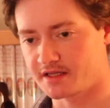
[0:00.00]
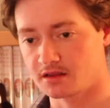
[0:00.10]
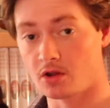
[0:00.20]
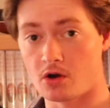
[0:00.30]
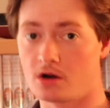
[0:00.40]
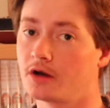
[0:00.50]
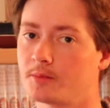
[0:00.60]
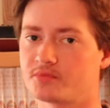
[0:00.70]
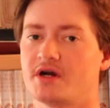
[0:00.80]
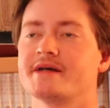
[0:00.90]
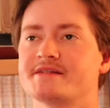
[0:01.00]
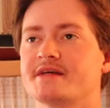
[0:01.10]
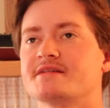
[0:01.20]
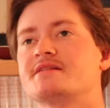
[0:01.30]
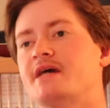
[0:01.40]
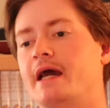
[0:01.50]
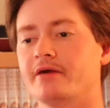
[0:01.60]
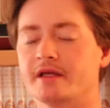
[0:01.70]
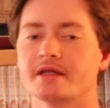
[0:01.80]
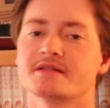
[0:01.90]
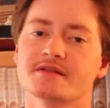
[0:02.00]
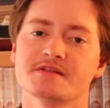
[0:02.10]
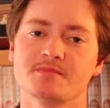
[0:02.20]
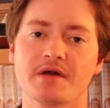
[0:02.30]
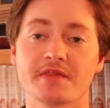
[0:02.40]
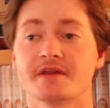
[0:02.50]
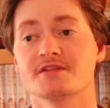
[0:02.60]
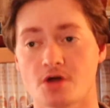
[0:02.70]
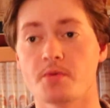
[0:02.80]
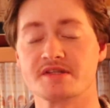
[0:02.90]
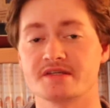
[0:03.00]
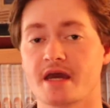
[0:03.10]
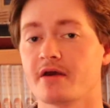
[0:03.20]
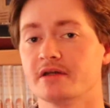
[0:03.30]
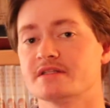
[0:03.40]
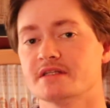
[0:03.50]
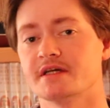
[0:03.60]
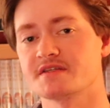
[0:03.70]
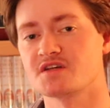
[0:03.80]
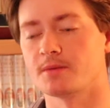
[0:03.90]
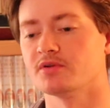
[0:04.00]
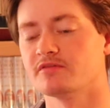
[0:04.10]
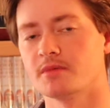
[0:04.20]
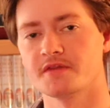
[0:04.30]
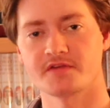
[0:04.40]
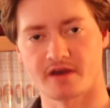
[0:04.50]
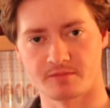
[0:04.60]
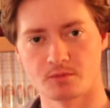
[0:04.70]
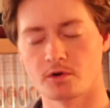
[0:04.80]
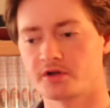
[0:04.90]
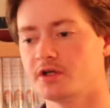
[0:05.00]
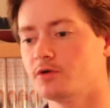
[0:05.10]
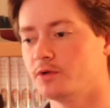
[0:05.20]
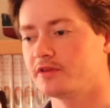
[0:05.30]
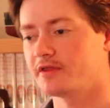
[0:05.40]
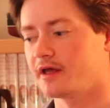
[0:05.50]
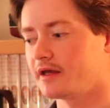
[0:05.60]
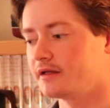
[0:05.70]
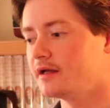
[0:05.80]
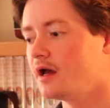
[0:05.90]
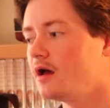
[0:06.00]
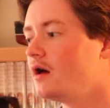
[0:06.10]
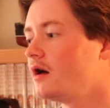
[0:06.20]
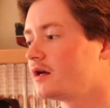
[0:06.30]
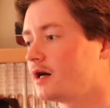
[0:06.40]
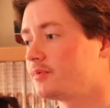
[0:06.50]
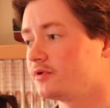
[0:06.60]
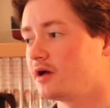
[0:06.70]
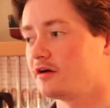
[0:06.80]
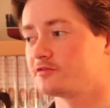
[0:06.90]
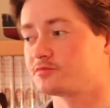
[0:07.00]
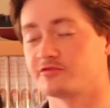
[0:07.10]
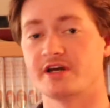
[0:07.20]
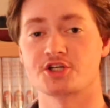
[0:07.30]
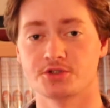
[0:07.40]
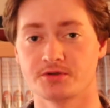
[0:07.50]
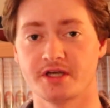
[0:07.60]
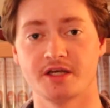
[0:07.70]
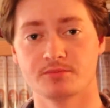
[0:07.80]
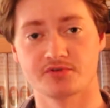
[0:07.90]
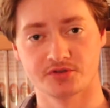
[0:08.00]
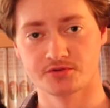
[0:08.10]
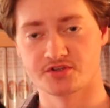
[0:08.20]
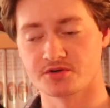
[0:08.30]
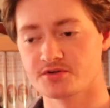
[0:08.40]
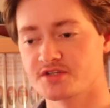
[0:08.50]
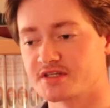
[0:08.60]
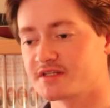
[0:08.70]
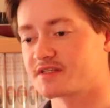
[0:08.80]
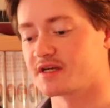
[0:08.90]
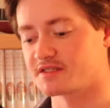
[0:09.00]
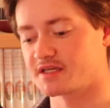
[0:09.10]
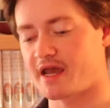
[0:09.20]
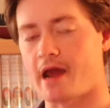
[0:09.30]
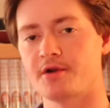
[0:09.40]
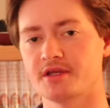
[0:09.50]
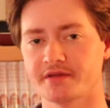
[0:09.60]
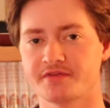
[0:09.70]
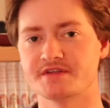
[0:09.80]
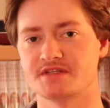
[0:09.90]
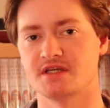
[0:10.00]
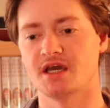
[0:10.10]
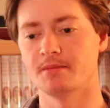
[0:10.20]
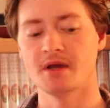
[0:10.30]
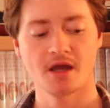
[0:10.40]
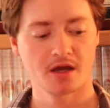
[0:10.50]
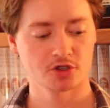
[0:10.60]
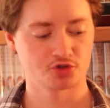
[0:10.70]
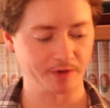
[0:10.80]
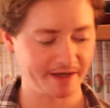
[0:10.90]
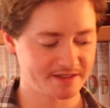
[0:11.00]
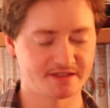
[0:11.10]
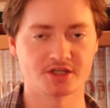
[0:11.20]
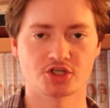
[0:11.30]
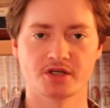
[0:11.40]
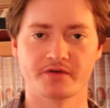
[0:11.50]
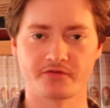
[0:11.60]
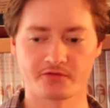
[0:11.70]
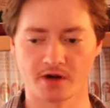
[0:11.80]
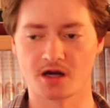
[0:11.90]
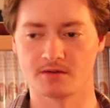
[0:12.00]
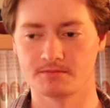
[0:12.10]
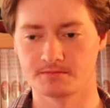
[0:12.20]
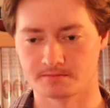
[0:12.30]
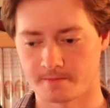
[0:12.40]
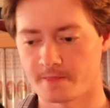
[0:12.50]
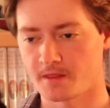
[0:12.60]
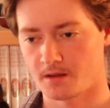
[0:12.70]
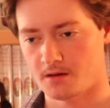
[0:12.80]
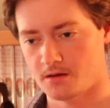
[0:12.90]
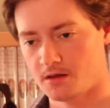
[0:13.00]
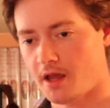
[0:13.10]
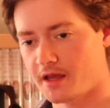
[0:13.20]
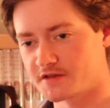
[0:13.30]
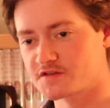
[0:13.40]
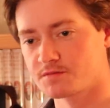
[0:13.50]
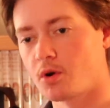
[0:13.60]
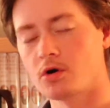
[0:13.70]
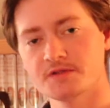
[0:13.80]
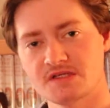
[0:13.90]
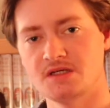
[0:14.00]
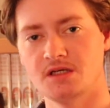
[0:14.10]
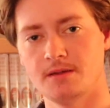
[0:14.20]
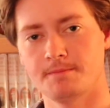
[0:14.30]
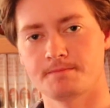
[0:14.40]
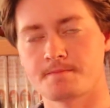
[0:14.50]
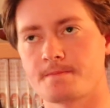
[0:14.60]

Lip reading: a long process. It's carrying into this month, and it's going to carry into the next couple of months. I've been working with a couple of professional game producers and discussing how to get this game transitioned from a small team